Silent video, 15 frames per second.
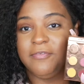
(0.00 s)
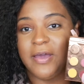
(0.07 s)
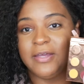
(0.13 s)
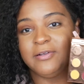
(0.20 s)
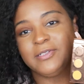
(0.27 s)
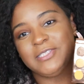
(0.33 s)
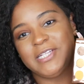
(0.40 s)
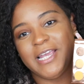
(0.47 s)

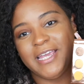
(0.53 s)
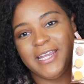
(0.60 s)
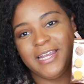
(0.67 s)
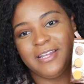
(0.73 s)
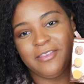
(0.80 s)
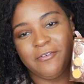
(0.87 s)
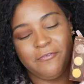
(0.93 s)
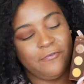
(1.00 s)
final shade
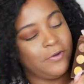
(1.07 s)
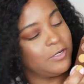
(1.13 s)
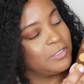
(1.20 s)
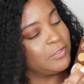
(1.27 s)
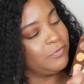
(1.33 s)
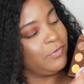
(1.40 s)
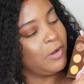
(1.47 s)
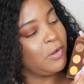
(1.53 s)
in the
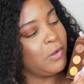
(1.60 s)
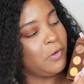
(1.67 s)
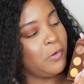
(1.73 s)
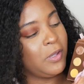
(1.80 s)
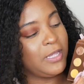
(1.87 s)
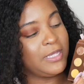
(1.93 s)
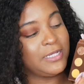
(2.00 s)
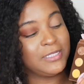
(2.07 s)
first
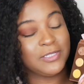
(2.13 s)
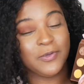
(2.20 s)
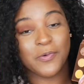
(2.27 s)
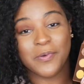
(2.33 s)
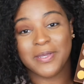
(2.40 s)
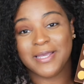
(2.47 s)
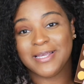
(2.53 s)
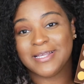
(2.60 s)
row is
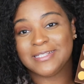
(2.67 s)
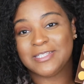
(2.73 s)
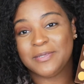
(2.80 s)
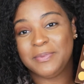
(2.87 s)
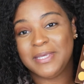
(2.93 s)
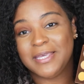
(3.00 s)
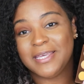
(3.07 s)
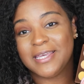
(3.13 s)
going to
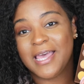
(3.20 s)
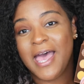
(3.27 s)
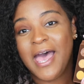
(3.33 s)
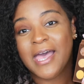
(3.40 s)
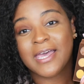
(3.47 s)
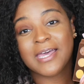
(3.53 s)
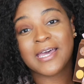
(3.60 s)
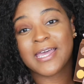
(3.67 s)
be
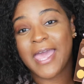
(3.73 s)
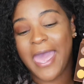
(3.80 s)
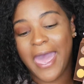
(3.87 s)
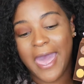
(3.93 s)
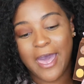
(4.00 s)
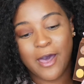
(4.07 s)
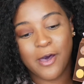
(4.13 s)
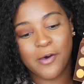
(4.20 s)

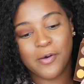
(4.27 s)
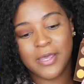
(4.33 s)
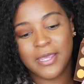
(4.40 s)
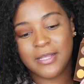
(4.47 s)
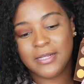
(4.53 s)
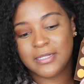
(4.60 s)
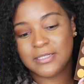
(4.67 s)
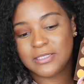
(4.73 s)
Cacao,
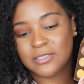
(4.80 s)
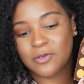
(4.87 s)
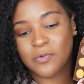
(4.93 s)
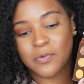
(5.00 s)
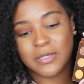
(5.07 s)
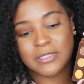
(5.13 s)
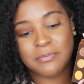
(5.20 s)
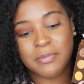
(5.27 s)
and it's
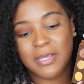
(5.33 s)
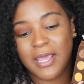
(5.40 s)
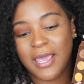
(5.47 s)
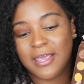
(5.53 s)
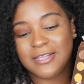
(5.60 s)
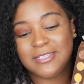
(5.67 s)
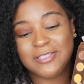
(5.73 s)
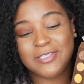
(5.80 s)
going to be
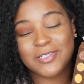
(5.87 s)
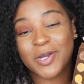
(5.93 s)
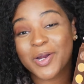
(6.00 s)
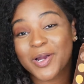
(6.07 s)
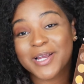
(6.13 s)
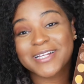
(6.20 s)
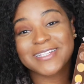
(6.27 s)
a dark,